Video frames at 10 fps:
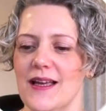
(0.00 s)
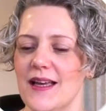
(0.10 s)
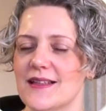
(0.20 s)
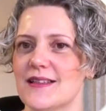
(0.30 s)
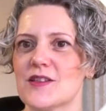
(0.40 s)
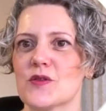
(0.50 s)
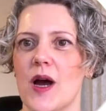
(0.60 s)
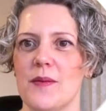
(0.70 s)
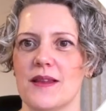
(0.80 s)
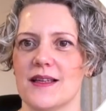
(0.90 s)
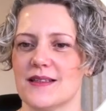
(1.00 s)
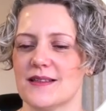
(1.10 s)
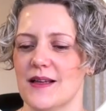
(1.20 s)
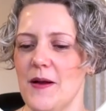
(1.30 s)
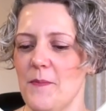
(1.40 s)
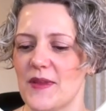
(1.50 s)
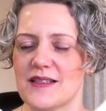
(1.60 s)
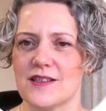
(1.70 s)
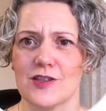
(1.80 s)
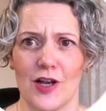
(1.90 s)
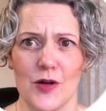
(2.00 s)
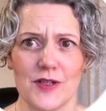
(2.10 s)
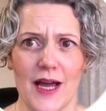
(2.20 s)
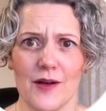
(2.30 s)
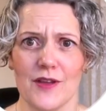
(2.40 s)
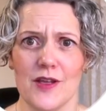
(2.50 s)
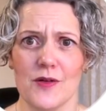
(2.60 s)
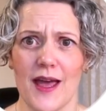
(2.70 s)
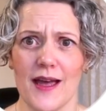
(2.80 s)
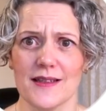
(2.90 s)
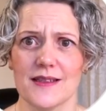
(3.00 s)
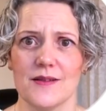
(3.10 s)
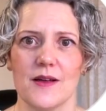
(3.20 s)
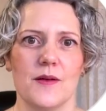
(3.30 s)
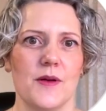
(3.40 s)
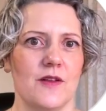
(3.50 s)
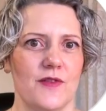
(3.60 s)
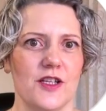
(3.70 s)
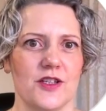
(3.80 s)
It's describing this slowdown that you get in feature